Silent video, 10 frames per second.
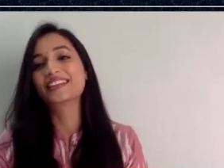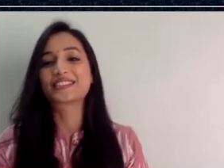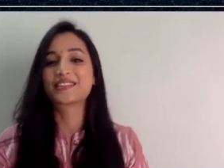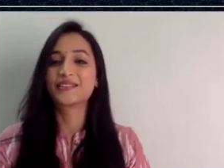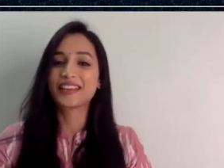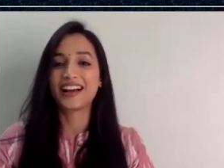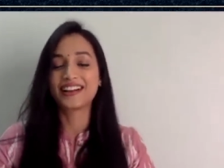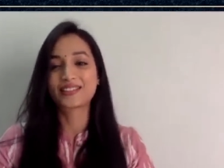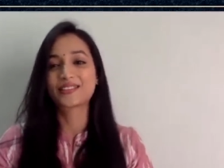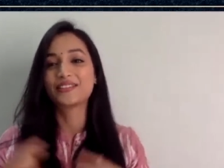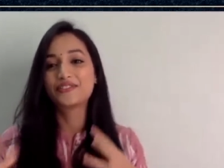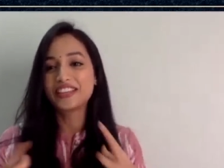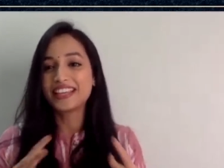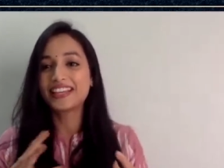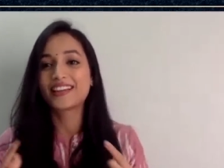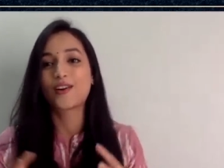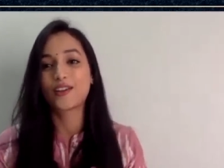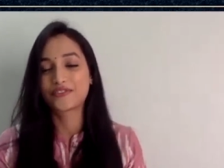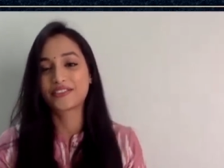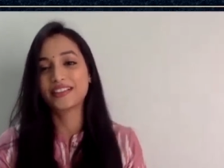So yeah, so the feel and all
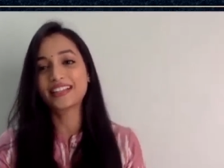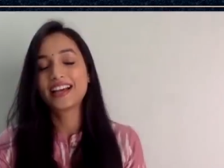of it.